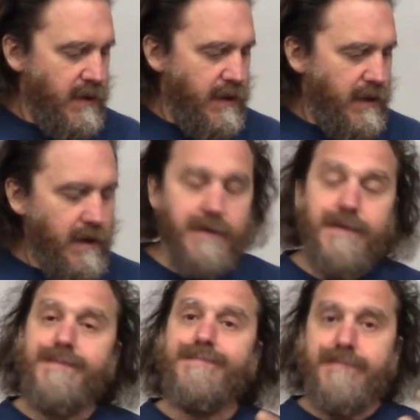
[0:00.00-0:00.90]
And
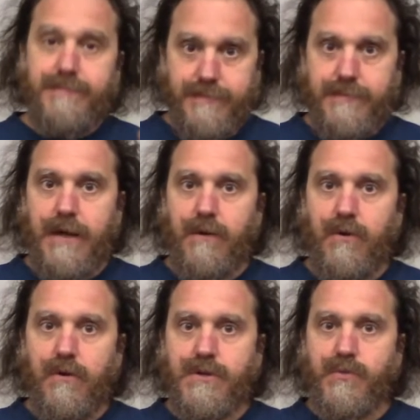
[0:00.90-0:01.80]
now of
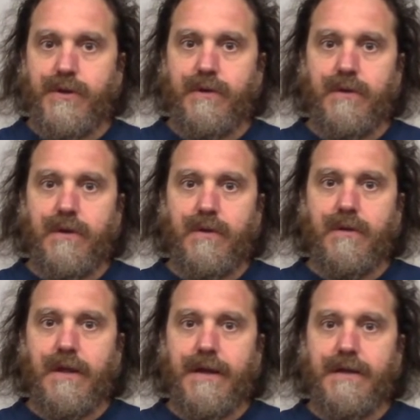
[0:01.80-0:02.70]
course we know that
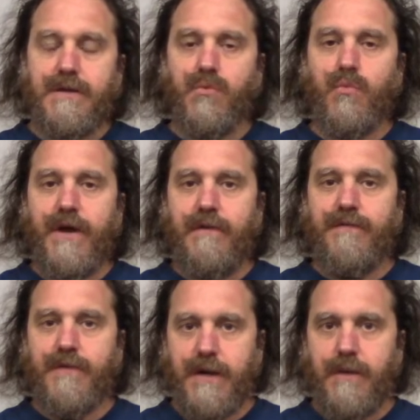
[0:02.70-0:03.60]
light is a wave
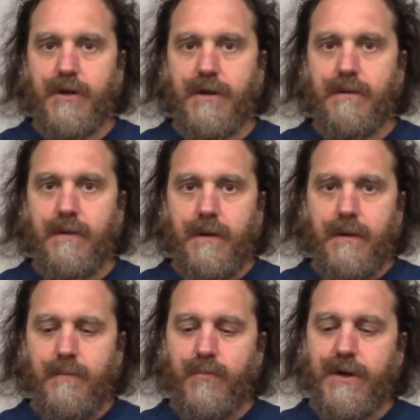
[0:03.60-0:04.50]
phenomenon,
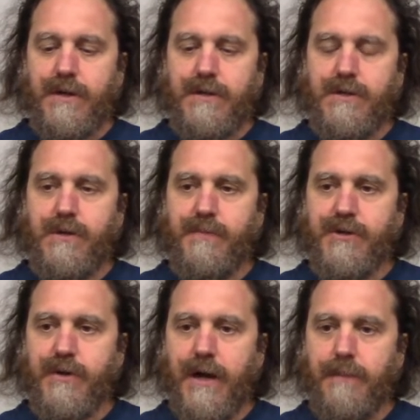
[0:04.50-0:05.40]
but
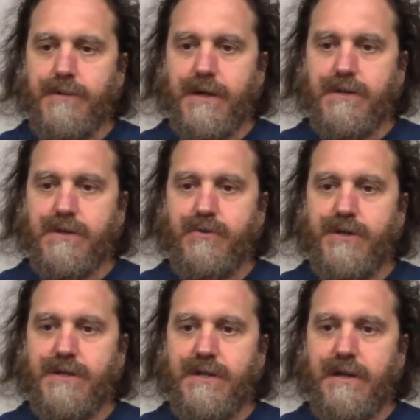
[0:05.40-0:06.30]
geometric optics
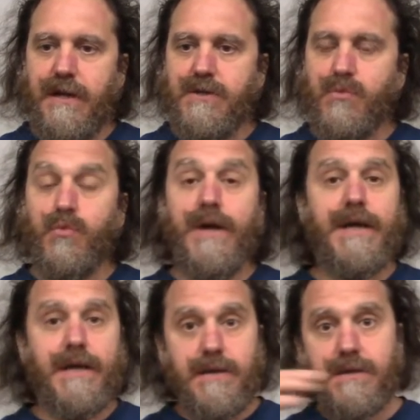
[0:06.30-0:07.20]
treats it as
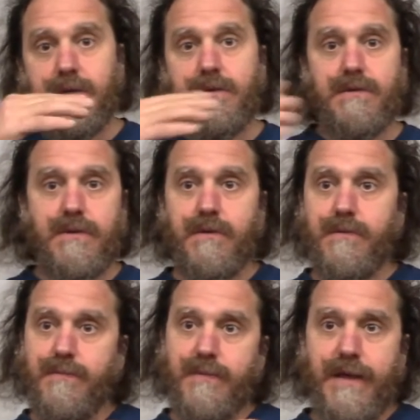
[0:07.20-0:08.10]
rays, so
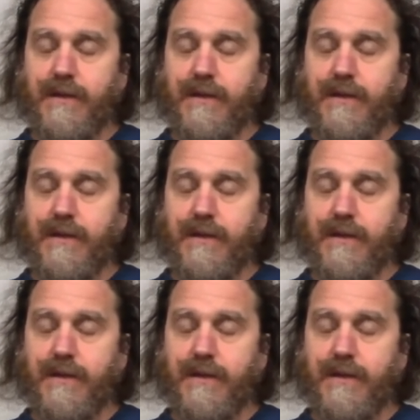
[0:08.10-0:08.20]
like